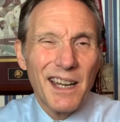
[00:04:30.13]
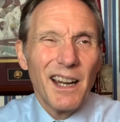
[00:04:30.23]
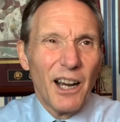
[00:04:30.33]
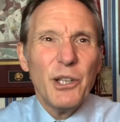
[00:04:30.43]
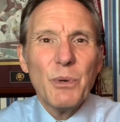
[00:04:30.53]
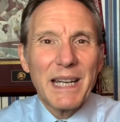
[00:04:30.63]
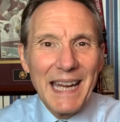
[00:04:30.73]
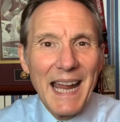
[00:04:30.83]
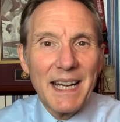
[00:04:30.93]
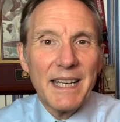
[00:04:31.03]
Are you a
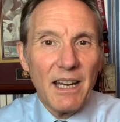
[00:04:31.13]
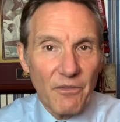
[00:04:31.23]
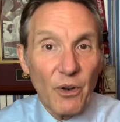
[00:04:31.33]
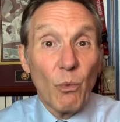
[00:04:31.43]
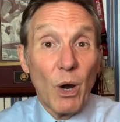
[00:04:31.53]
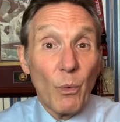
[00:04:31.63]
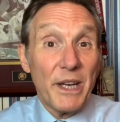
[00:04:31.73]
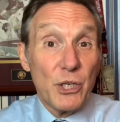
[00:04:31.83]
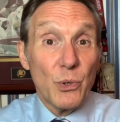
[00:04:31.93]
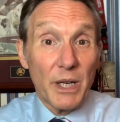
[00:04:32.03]
candidate for what we
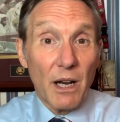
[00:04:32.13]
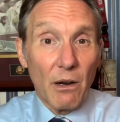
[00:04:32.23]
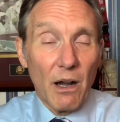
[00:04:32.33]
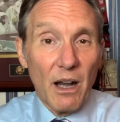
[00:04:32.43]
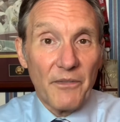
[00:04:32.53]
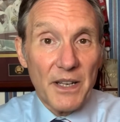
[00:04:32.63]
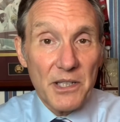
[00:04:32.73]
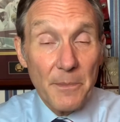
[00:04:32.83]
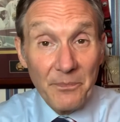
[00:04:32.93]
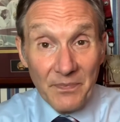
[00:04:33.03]
do at our
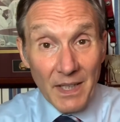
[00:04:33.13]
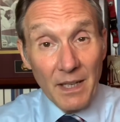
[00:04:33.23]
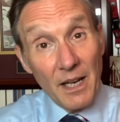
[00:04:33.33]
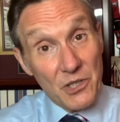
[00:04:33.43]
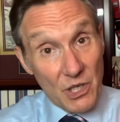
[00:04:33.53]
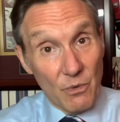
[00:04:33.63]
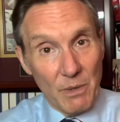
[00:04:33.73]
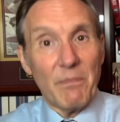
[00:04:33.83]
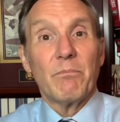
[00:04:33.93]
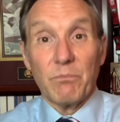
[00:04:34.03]
office? And so we
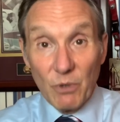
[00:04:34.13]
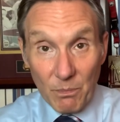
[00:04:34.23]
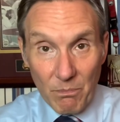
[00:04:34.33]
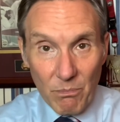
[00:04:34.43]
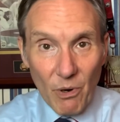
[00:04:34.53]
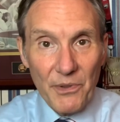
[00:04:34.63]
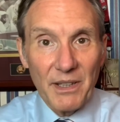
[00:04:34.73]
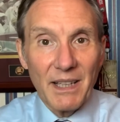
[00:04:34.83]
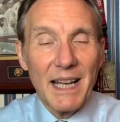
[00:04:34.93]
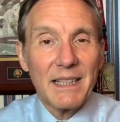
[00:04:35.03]
will more
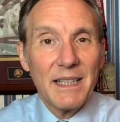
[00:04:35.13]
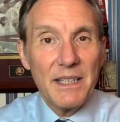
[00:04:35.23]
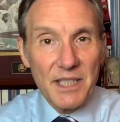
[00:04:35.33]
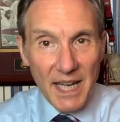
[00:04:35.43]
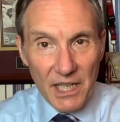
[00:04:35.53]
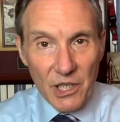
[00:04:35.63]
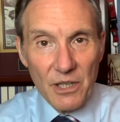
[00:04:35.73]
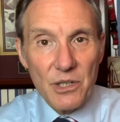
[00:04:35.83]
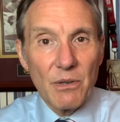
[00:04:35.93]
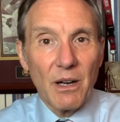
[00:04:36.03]
than likely take you
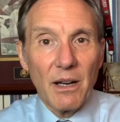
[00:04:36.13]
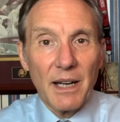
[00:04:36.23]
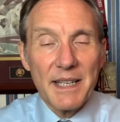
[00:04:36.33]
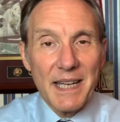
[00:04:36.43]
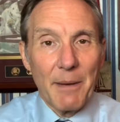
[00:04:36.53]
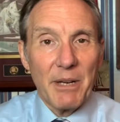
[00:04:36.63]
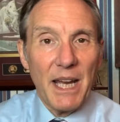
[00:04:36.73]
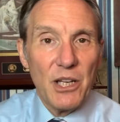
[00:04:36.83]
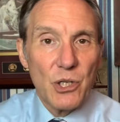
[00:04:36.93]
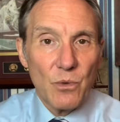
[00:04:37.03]
into our
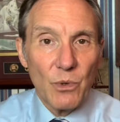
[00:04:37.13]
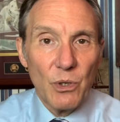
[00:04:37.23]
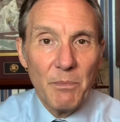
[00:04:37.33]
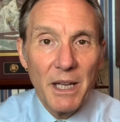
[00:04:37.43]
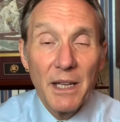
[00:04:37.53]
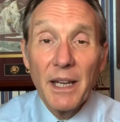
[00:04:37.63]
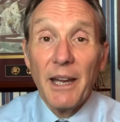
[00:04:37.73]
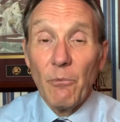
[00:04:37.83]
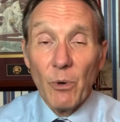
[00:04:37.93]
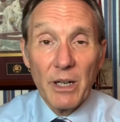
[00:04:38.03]
examination room,
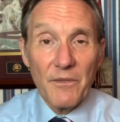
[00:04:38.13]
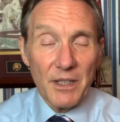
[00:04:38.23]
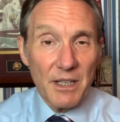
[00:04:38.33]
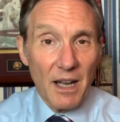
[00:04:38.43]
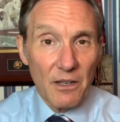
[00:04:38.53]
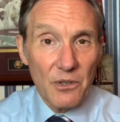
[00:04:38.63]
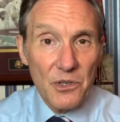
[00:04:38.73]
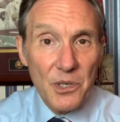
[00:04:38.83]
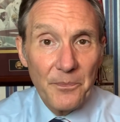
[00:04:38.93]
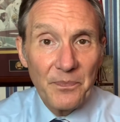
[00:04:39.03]
and one of the
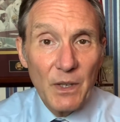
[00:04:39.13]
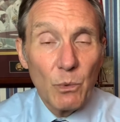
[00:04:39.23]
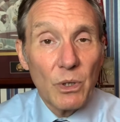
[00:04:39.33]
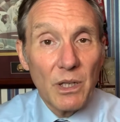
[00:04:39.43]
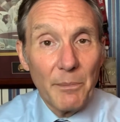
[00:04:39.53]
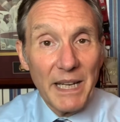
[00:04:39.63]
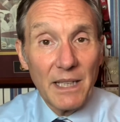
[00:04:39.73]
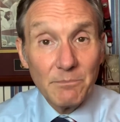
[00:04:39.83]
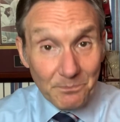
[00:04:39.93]
doctors will come in